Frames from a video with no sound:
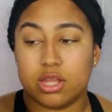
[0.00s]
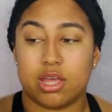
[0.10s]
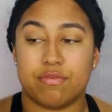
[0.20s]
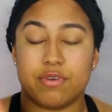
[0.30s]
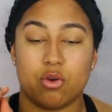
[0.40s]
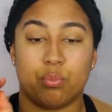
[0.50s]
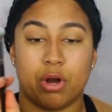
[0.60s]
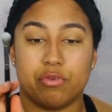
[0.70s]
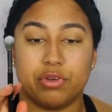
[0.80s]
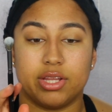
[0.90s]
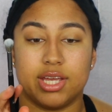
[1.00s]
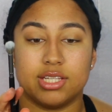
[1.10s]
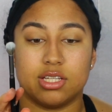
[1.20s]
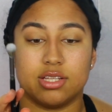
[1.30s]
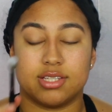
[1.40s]
They fit perfectly
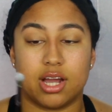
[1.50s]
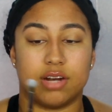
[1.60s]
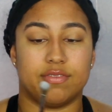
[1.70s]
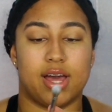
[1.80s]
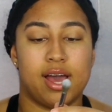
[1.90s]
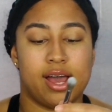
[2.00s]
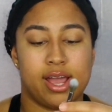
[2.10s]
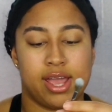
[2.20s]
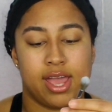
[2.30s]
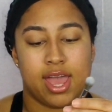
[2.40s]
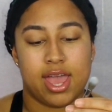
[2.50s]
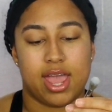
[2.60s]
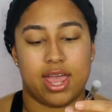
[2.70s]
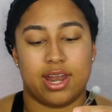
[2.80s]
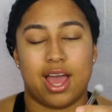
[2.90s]
into the socket of the eye,
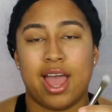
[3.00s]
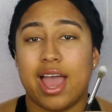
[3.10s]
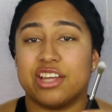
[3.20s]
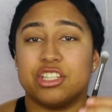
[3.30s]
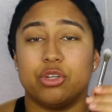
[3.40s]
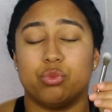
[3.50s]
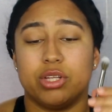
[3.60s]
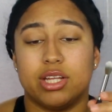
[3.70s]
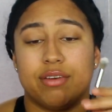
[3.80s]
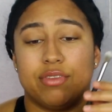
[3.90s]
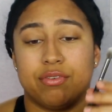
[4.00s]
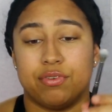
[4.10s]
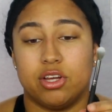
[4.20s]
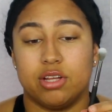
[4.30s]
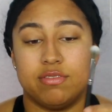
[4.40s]
and I actually really love the
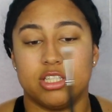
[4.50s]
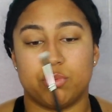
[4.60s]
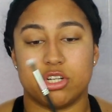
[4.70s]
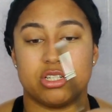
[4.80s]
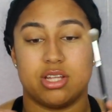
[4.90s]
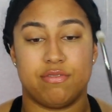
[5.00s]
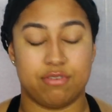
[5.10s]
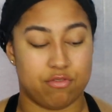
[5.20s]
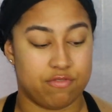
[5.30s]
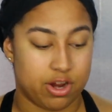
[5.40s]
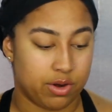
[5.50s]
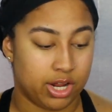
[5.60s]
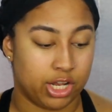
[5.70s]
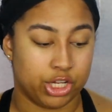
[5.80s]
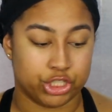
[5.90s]
feel of these brushes. They feel
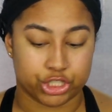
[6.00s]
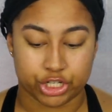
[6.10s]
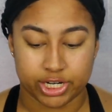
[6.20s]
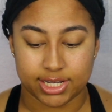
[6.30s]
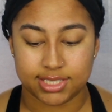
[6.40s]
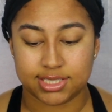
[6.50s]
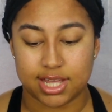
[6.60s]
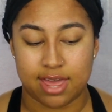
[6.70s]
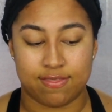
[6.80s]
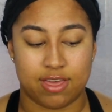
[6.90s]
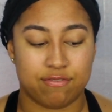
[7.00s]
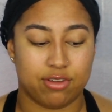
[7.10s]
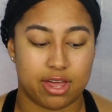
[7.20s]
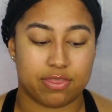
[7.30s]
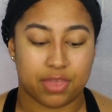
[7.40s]
very luxurious, and they
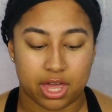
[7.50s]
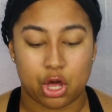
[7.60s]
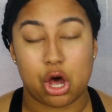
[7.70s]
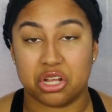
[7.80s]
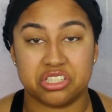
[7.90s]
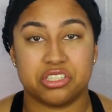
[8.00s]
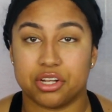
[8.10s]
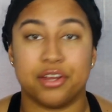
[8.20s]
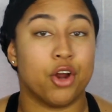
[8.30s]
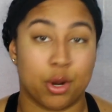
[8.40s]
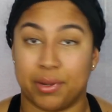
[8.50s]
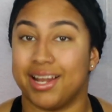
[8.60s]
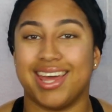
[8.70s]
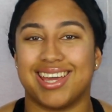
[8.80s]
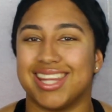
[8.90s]
feel like they cost an arm and
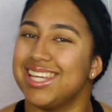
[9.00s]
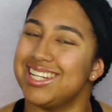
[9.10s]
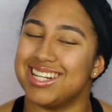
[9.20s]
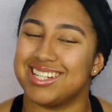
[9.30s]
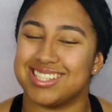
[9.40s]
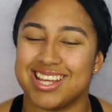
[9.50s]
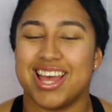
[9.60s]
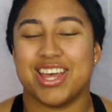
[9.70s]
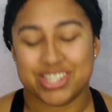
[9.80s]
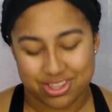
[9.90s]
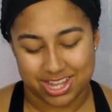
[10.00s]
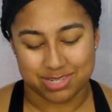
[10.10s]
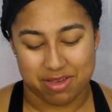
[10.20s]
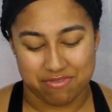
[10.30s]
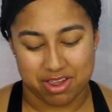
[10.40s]
a leg, and they didn't. So
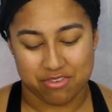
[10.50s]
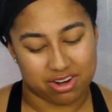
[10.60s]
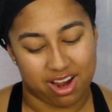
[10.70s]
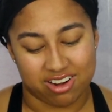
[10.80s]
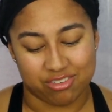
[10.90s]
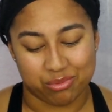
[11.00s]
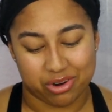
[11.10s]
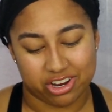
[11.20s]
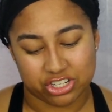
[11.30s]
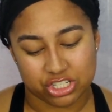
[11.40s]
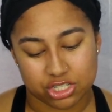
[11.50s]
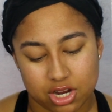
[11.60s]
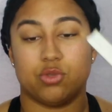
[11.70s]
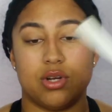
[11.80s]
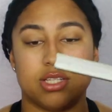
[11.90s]
that's my favorite kind of brush.
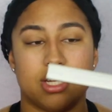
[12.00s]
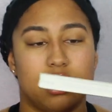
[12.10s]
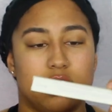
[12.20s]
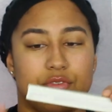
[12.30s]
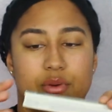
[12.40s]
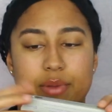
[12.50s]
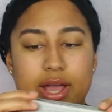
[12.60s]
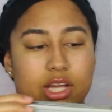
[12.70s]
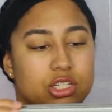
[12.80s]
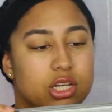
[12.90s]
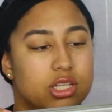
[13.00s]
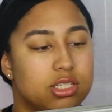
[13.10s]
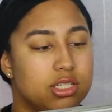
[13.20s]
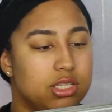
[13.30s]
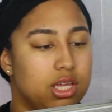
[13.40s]
This one is in a different packaging.
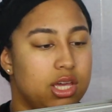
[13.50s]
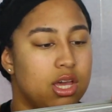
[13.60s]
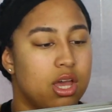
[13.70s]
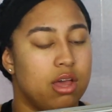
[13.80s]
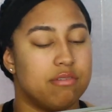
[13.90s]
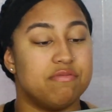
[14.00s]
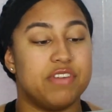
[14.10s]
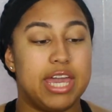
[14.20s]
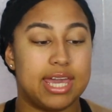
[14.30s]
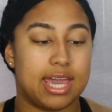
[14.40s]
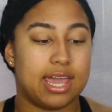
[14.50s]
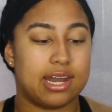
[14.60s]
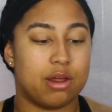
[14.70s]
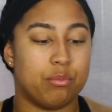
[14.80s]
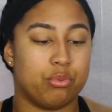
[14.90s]
This is the
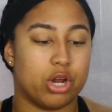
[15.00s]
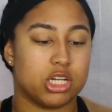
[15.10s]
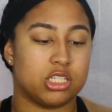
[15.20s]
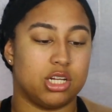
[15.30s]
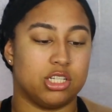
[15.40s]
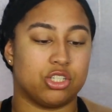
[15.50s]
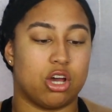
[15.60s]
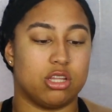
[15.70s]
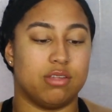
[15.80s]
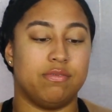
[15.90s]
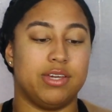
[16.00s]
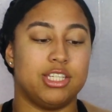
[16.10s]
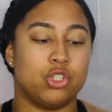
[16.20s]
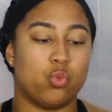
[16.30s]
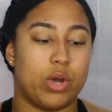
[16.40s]
vegan brush. It's called the
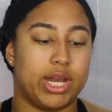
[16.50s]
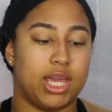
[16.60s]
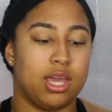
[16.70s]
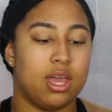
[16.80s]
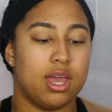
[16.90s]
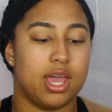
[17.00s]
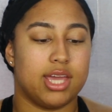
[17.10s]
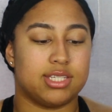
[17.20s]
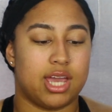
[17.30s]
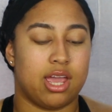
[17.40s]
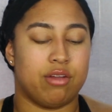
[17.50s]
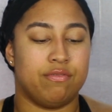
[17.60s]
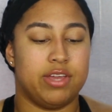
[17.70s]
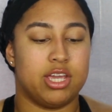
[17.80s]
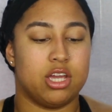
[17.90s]
V20. It's a
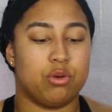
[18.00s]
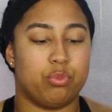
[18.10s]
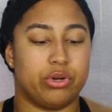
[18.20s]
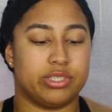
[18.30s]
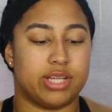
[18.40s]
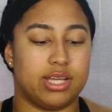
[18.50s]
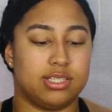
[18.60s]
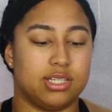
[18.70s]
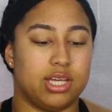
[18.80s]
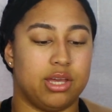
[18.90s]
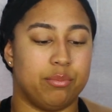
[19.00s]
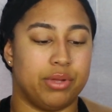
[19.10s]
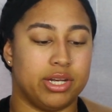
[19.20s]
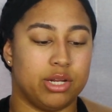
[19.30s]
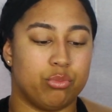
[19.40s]
vegan precisely
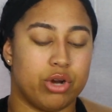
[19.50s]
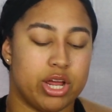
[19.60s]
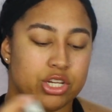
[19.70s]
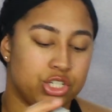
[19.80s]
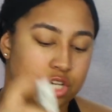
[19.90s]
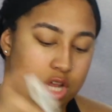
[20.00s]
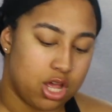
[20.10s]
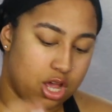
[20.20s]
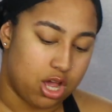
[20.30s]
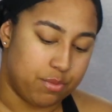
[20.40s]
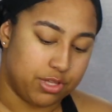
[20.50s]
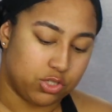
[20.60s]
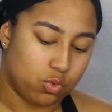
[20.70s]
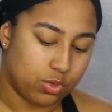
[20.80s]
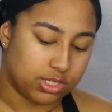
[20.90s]
blending brush.
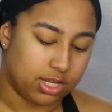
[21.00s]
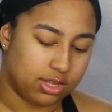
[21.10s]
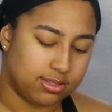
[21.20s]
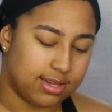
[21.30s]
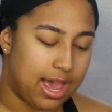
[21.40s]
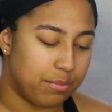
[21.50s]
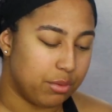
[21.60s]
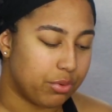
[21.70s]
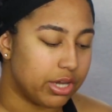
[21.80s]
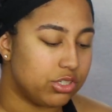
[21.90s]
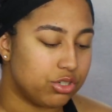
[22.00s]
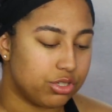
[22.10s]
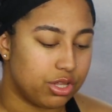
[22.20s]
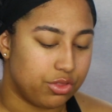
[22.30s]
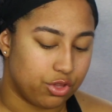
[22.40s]
This one was a tad bit
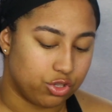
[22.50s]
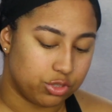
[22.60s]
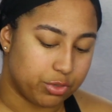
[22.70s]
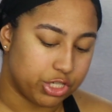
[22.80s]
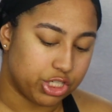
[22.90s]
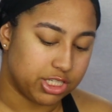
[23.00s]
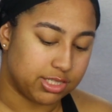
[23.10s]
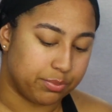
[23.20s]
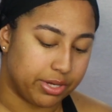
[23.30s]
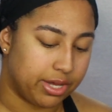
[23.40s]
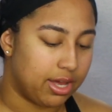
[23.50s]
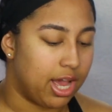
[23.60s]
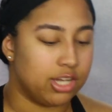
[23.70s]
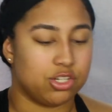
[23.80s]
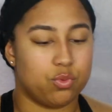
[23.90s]
pricier than those brushes, but
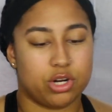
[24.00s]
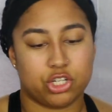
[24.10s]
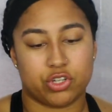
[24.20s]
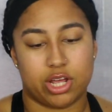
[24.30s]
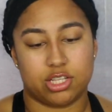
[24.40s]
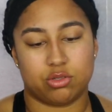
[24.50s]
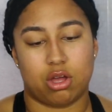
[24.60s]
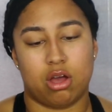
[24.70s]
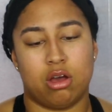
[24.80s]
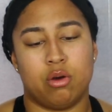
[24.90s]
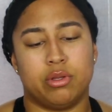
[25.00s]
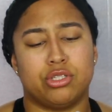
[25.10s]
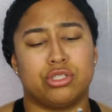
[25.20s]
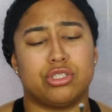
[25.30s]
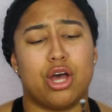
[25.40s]
I did want to try this. Oh,
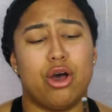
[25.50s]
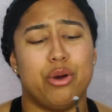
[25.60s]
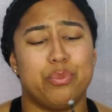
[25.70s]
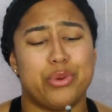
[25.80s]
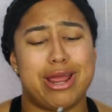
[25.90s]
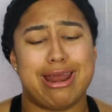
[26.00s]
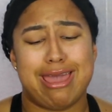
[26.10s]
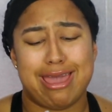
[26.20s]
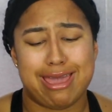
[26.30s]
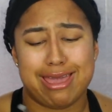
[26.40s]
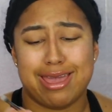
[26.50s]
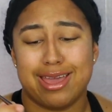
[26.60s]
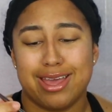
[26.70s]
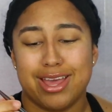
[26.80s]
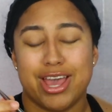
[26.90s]
it's so
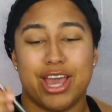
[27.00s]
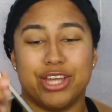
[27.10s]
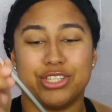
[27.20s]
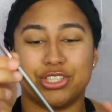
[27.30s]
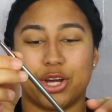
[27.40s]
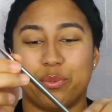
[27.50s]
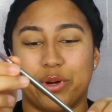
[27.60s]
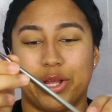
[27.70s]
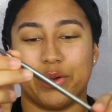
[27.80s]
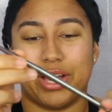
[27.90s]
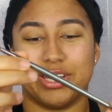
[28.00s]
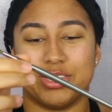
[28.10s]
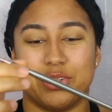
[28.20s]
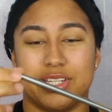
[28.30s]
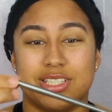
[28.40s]
pretty. It's so pretty. Okay,
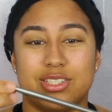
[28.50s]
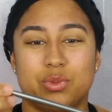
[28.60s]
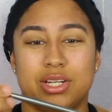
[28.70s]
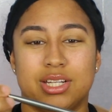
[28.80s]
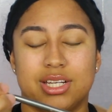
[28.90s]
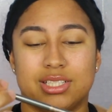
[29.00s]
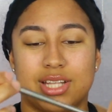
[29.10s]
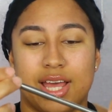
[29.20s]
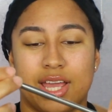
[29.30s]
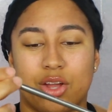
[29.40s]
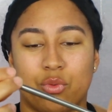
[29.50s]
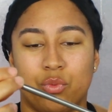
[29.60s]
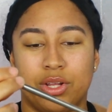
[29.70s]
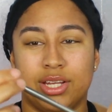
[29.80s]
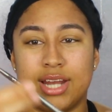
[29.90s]
so this is what it looks like.
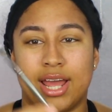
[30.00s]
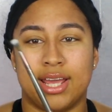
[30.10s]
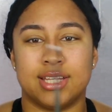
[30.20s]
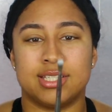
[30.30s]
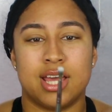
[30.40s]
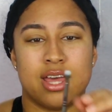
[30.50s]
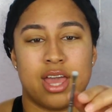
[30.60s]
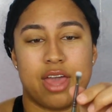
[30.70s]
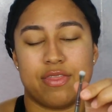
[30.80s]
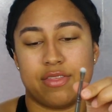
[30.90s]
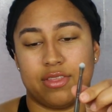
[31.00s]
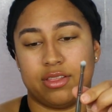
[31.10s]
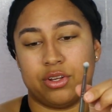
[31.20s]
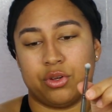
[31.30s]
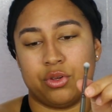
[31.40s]
Really nice. And then the
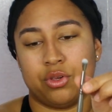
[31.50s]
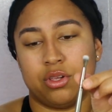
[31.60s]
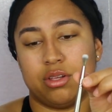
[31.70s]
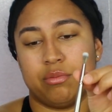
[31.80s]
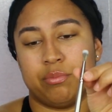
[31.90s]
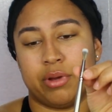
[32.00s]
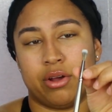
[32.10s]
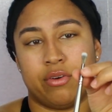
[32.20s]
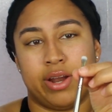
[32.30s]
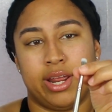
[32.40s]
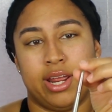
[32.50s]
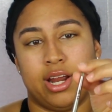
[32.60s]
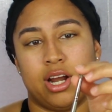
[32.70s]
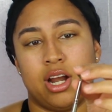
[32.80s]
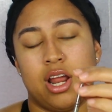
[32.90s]
little bell right
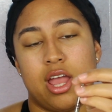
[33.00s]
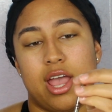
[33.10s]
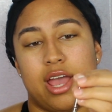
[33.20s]
here.